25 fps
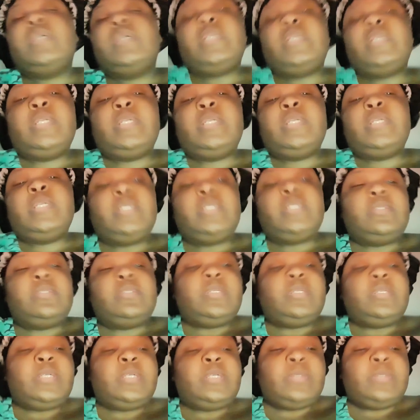and
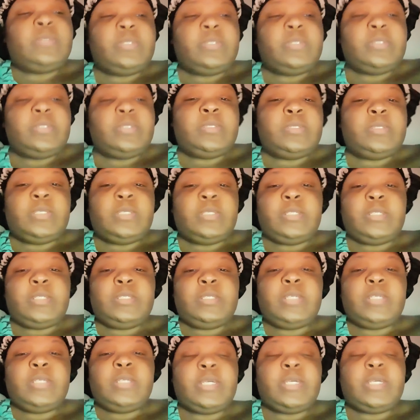I will talk to
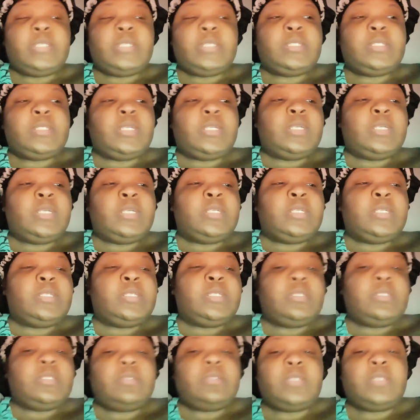you guys
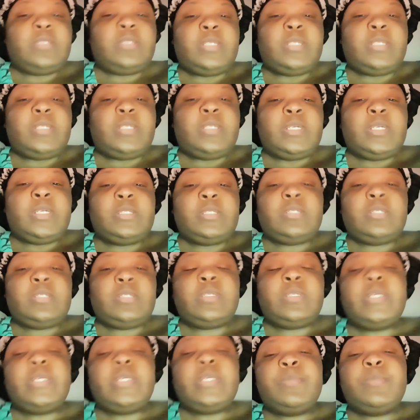in the next
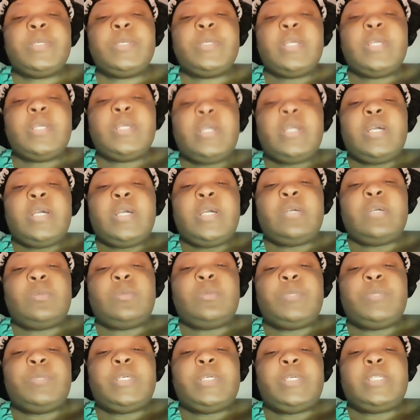clip. I
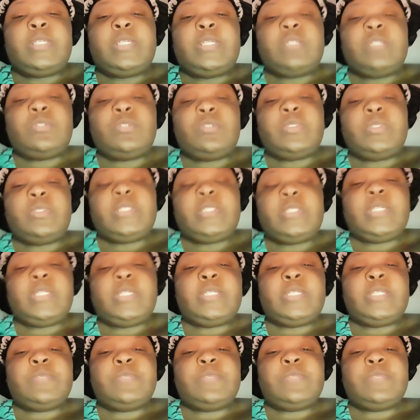hope you guys enjoyed
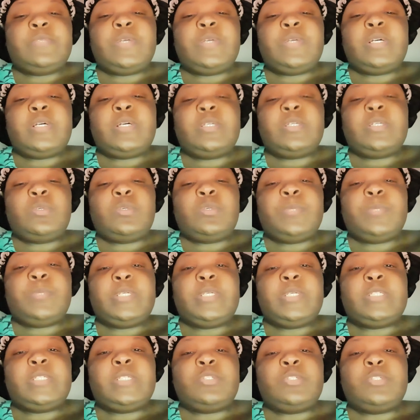today's vlog. I hope you
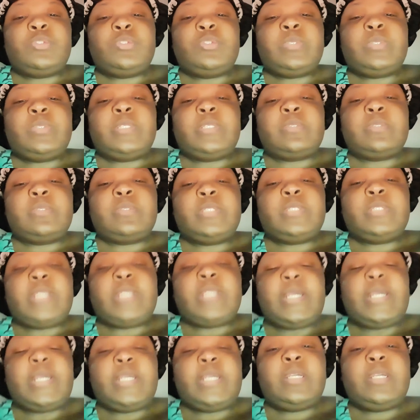guys enjoy your
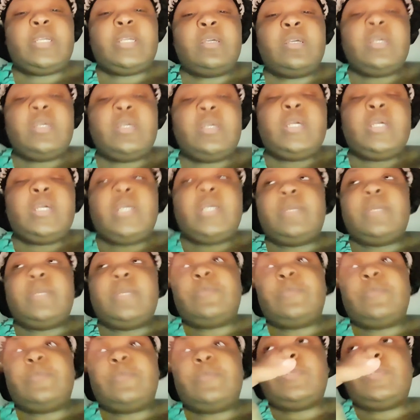day. If
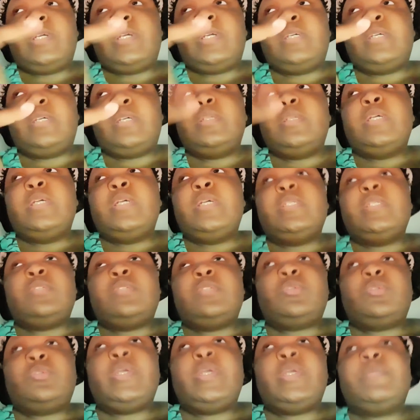you forgot,
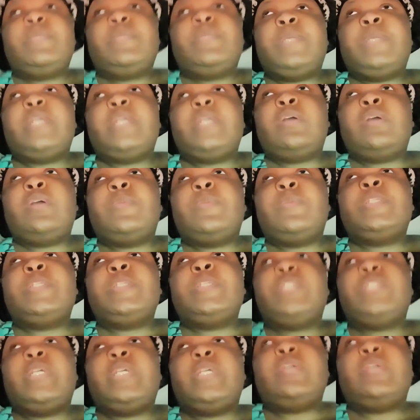subscribe, like, comment,
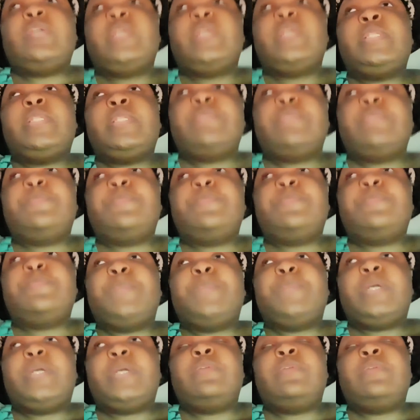share, hit the
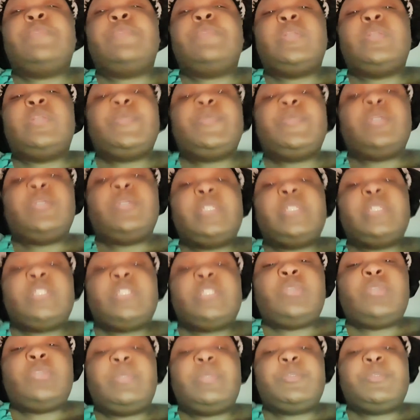bell, follow me on
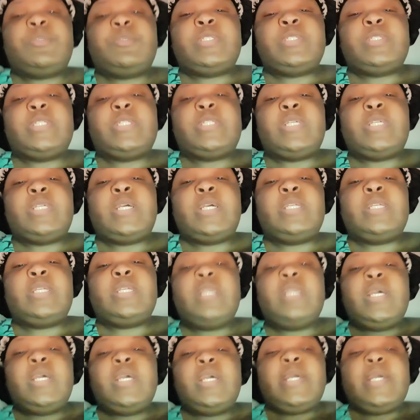Instagram, Kristen9,
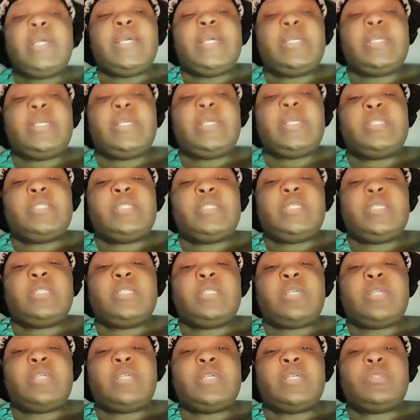and
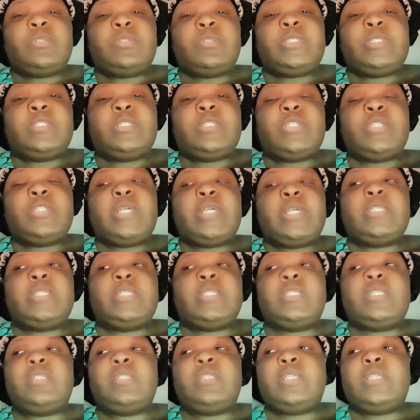TikTok, Kristen
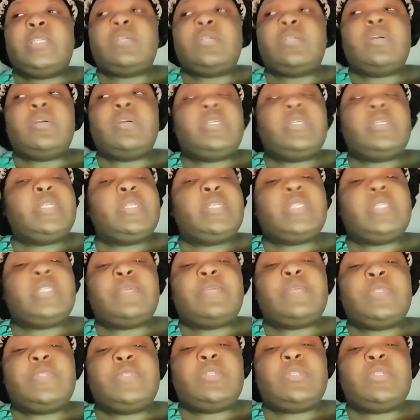Jackson. That's all you guys
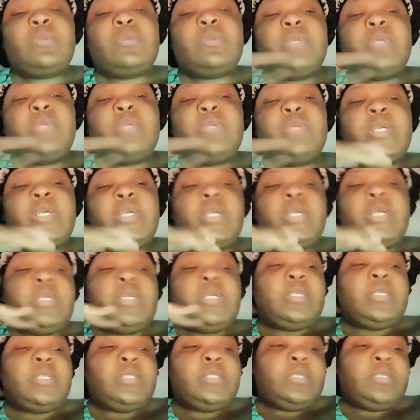have to do. And
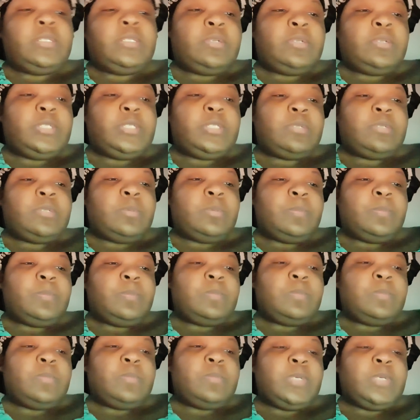I see you in
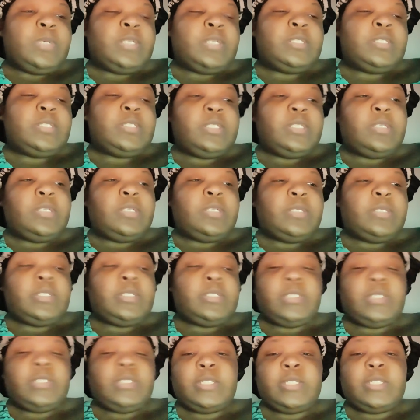
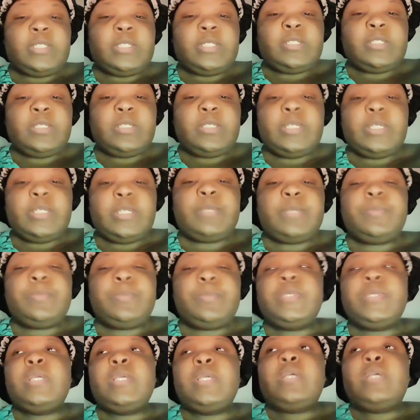the next clip.
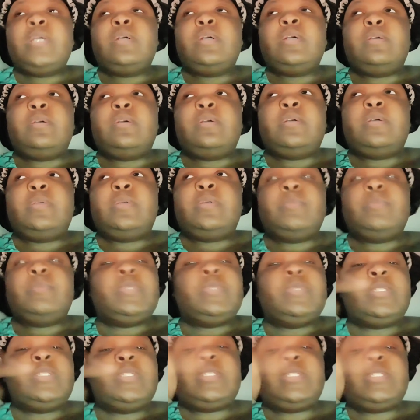
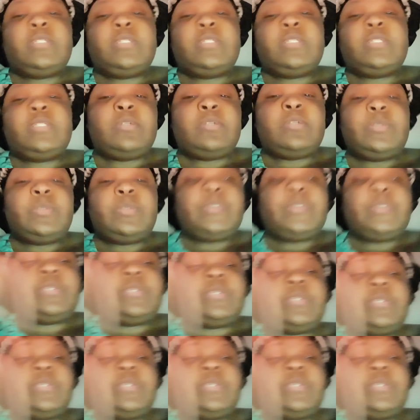Let's get started with our